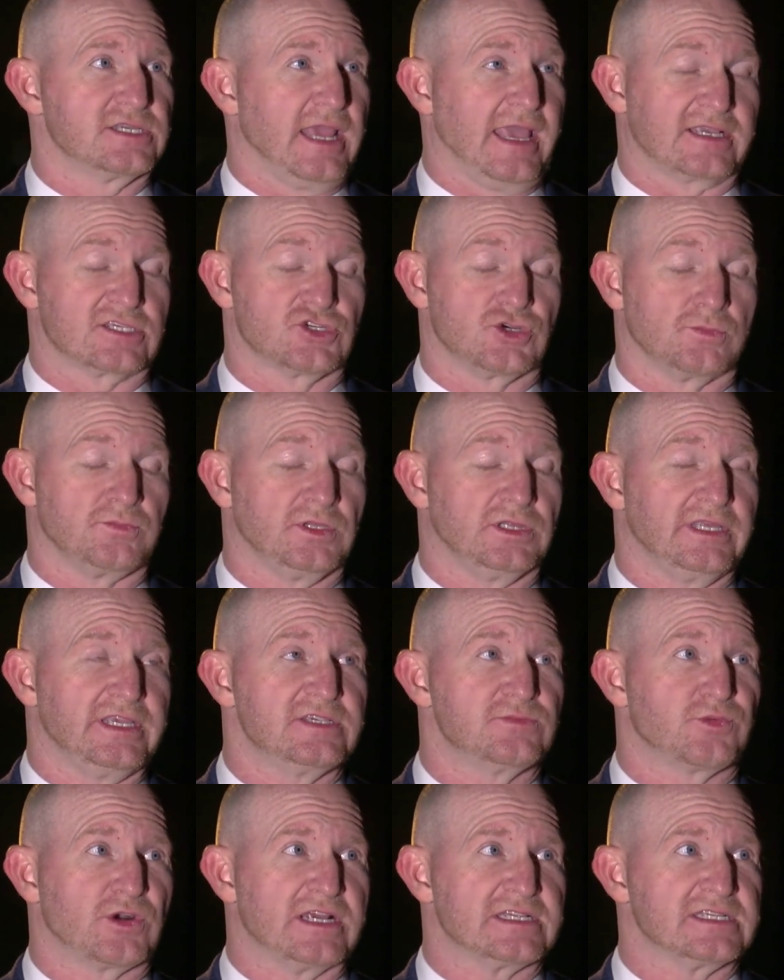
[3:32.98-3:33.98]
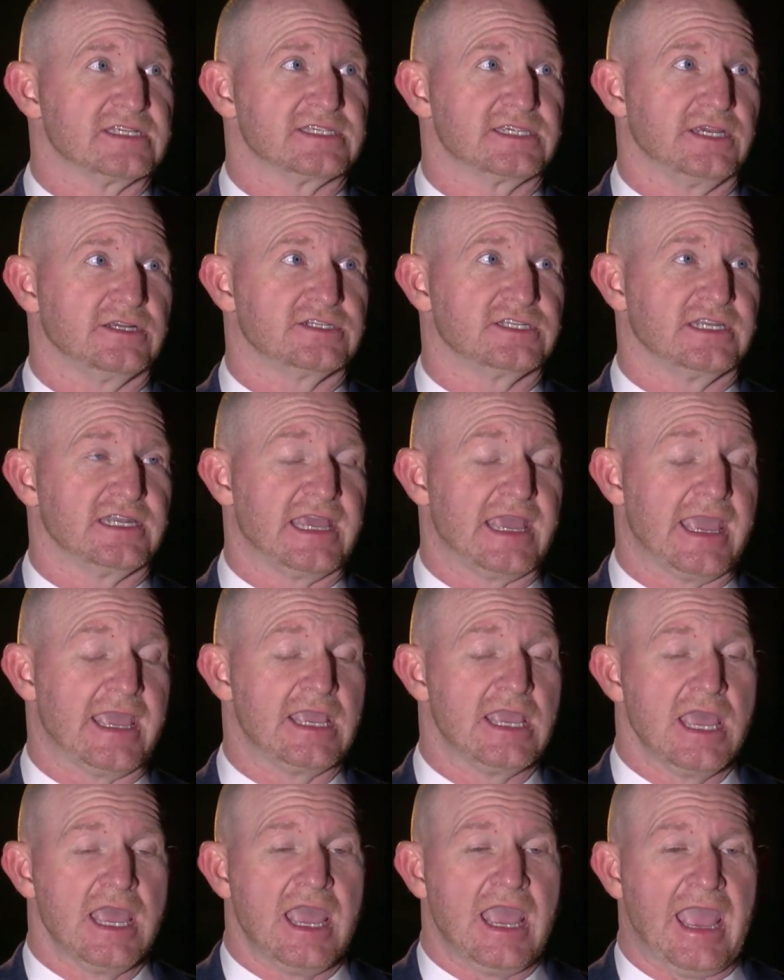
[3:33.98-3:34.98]
extra police presence here today,
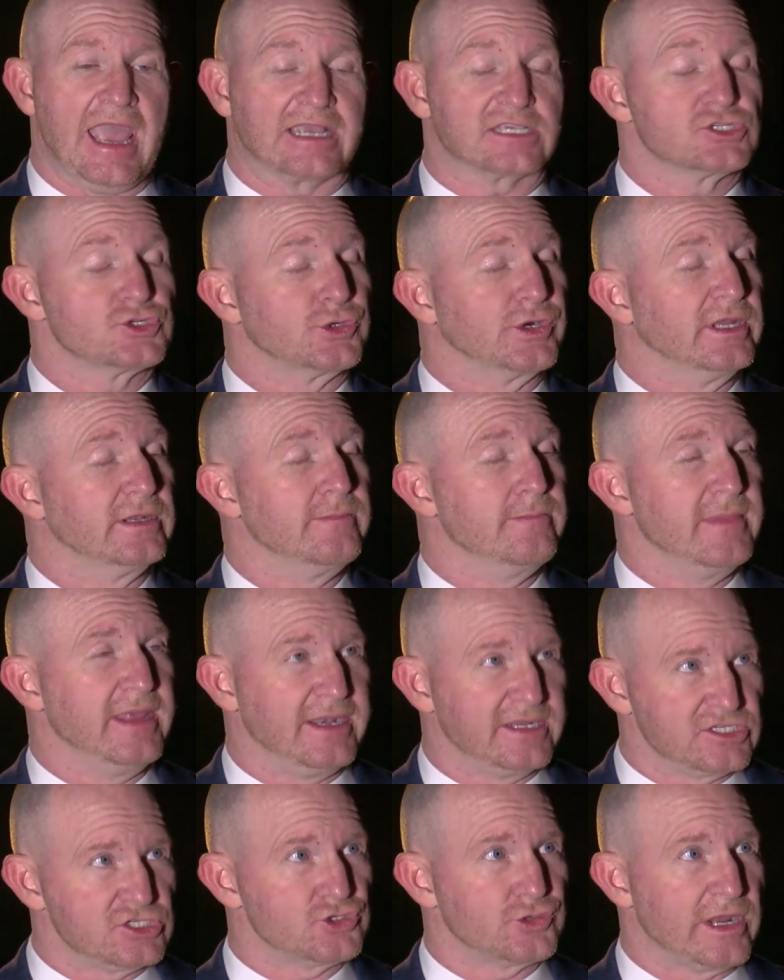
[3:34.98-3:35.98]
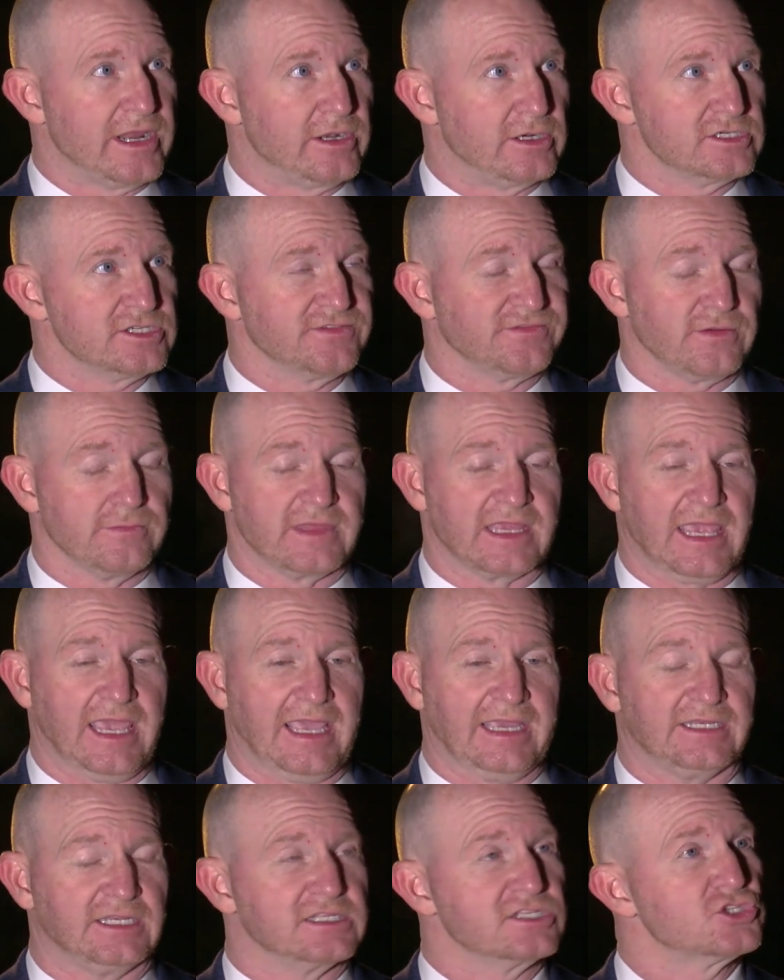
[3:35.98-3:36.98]
extra administrators from the
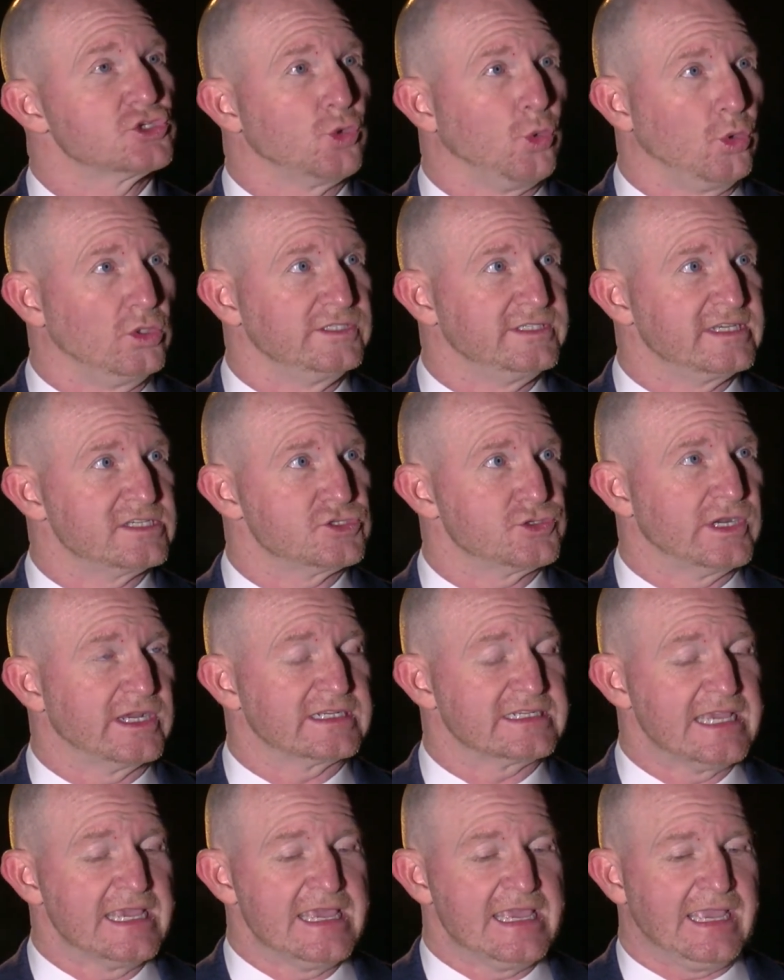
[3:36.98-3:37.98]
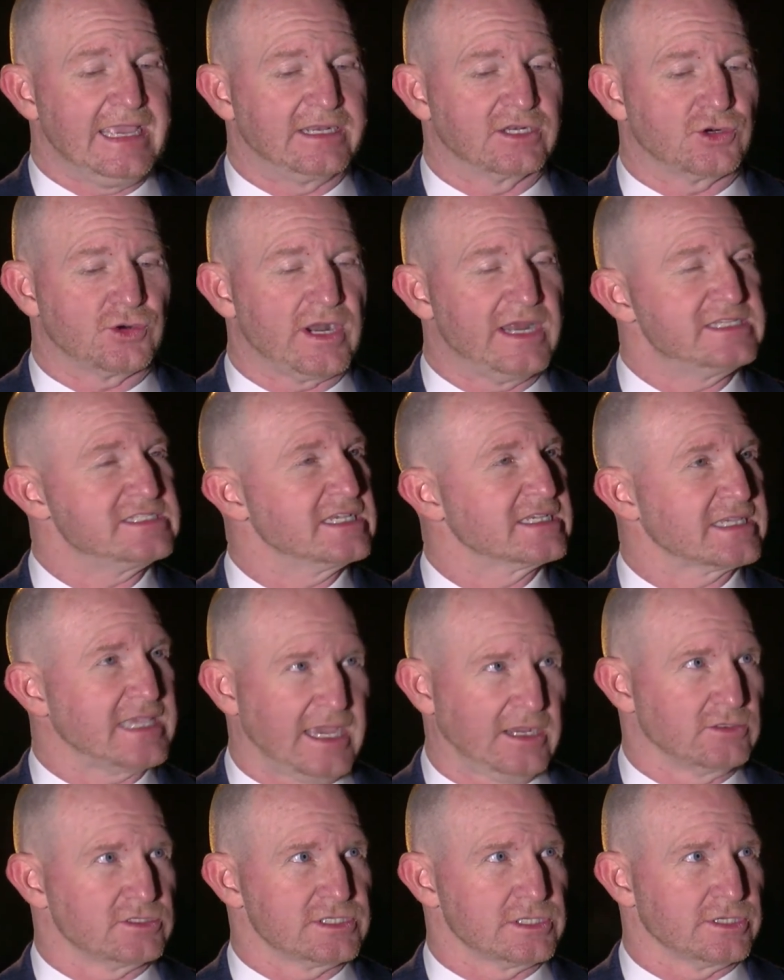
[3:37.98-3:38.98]
Canyon School District, and crisis
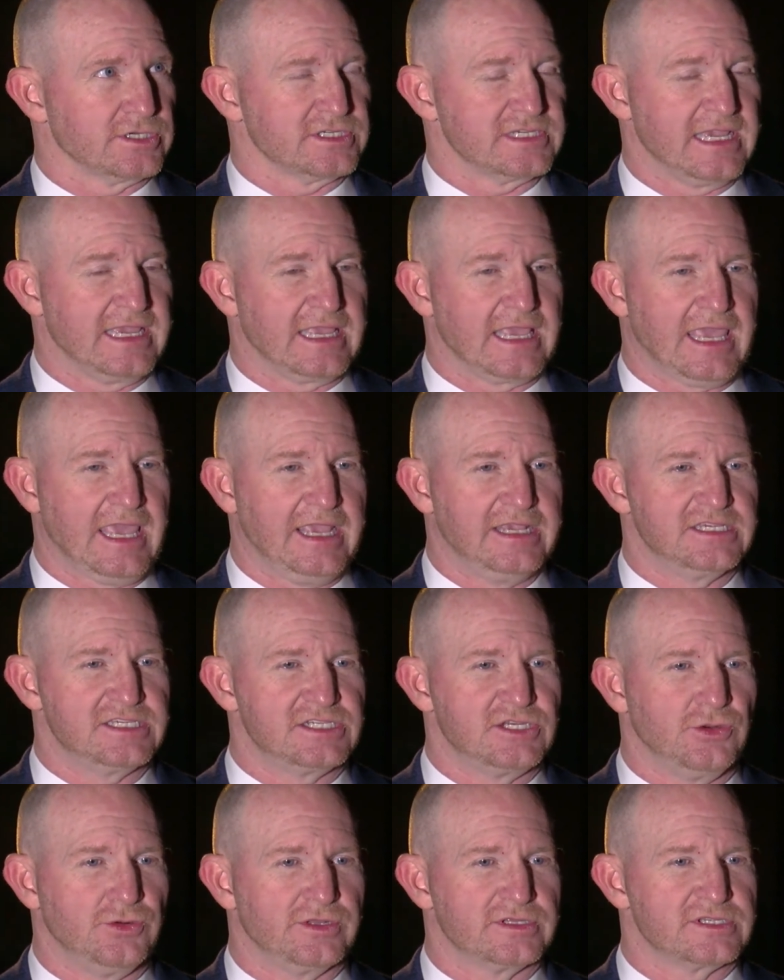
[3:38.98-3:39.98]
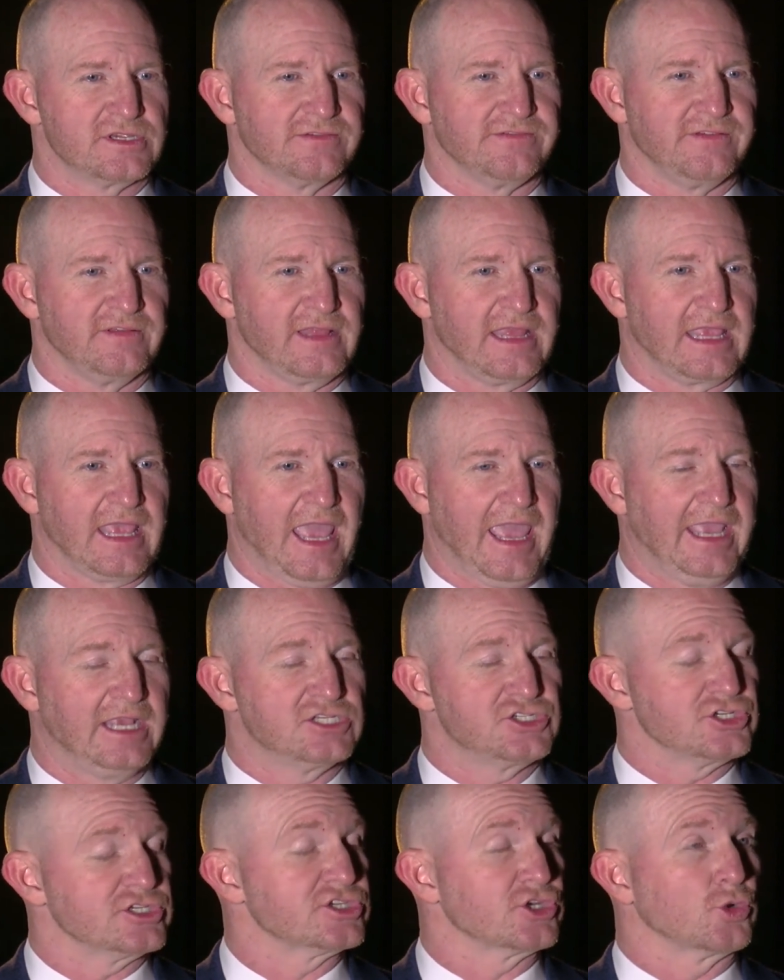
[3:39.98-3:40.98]
counselors in case students or feeling
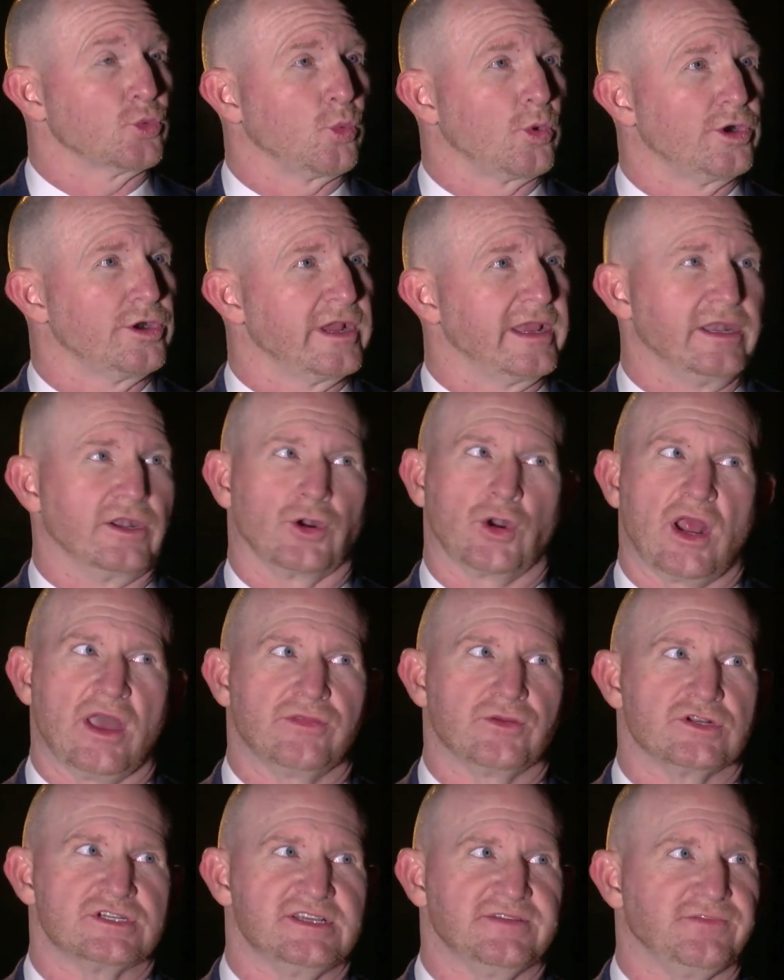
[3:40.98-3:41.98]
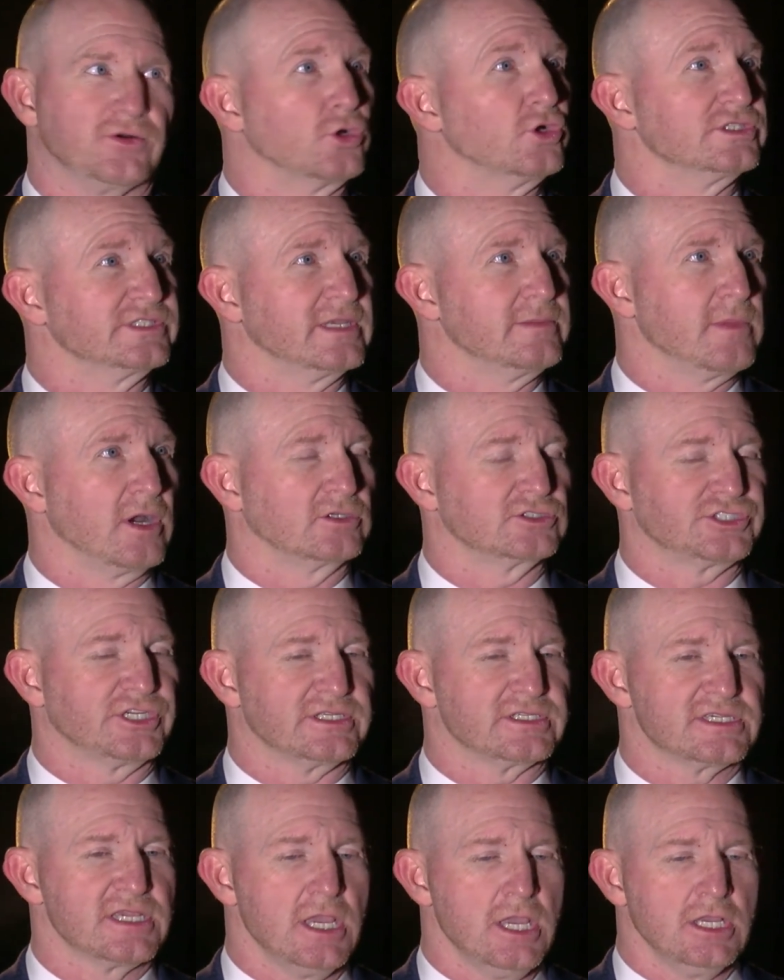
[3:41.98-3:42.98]
anxious or worried or other difficult
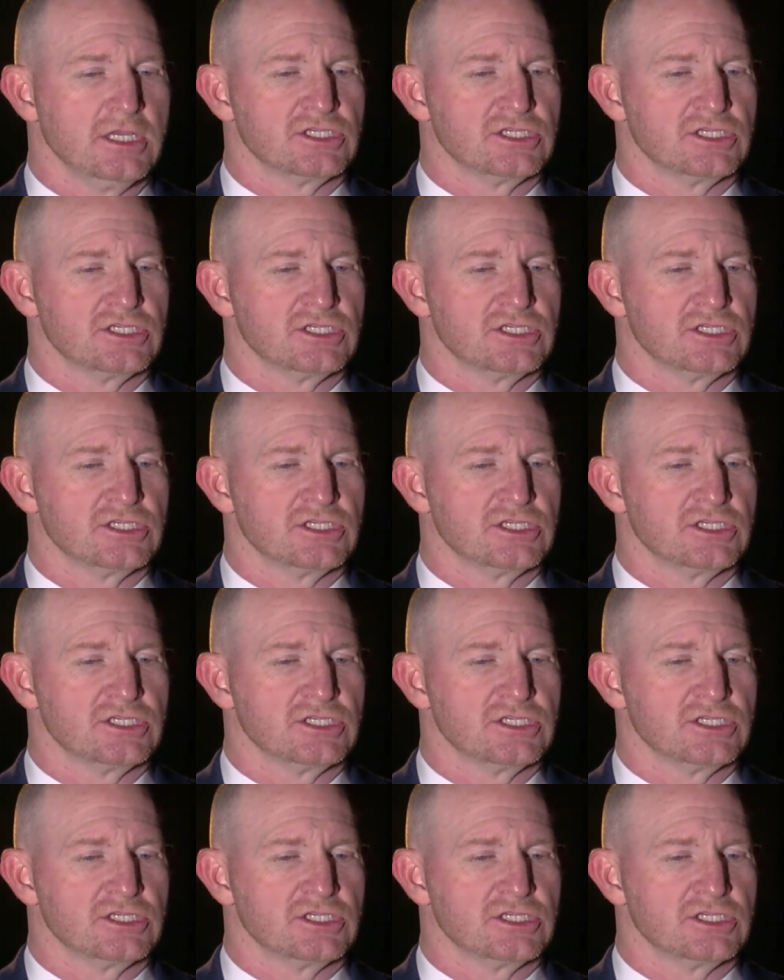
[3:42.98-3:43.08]
emotions.